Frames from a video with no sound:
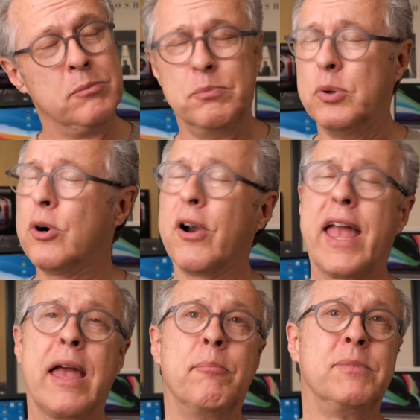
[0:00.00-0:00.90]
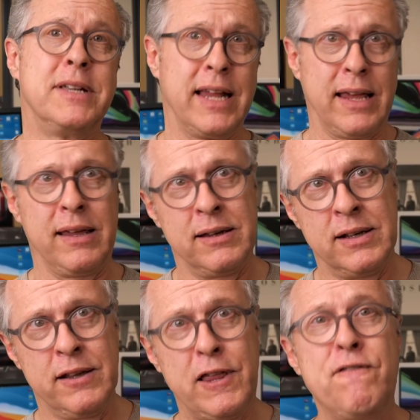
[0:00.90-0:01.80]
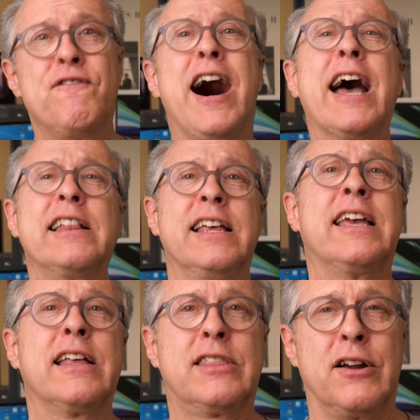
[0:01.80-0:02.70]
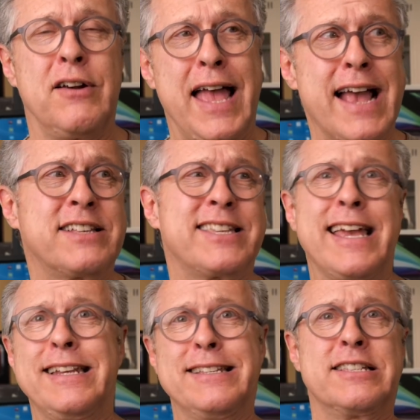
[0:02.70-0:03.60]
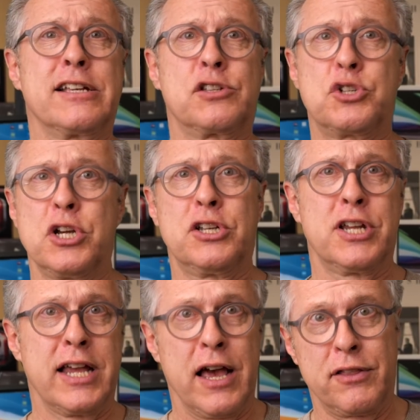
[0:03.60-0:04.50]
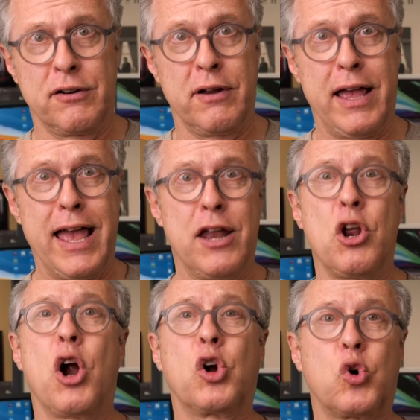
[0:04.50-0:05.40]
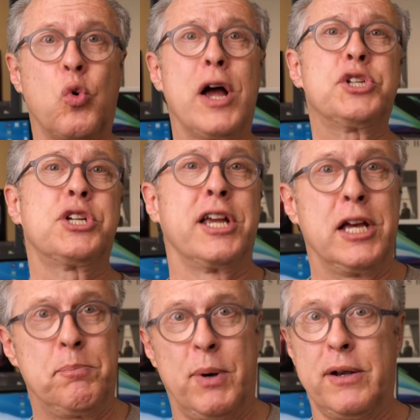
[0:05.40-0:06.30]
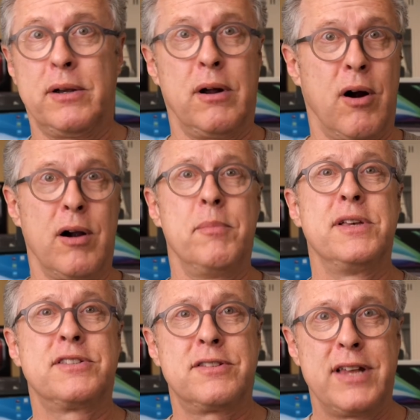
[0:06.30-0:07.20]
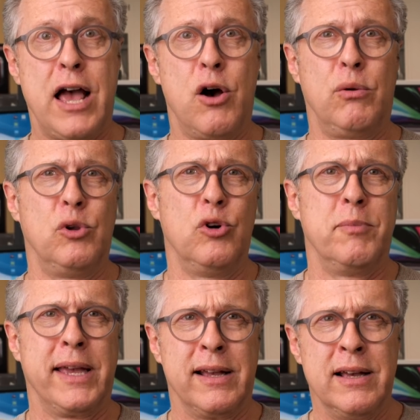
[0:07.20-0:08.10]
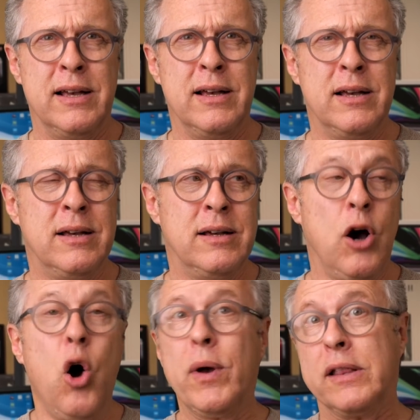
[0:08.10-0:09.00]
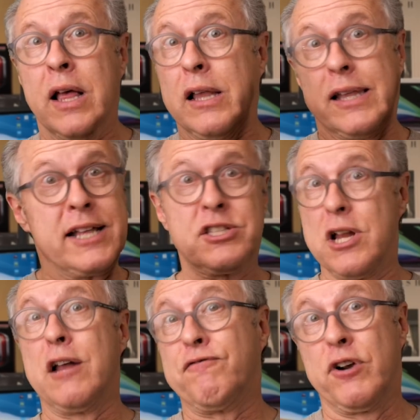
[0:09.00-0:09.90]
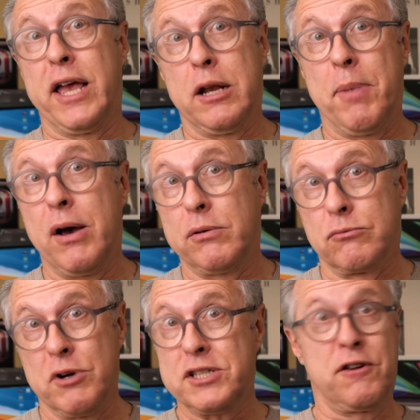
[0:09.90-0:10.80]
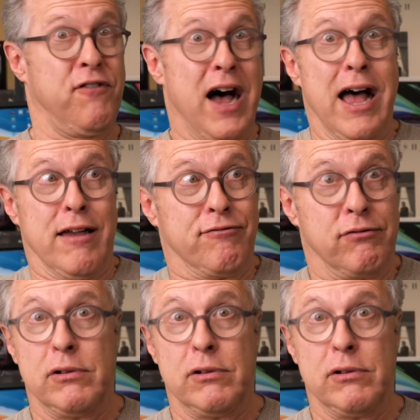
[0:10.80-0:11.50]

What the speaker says: Poor AMD. They finally get their x86 shit together and are crushing it, but ARM is now looming. Oh, and let's not forget about RISC-V.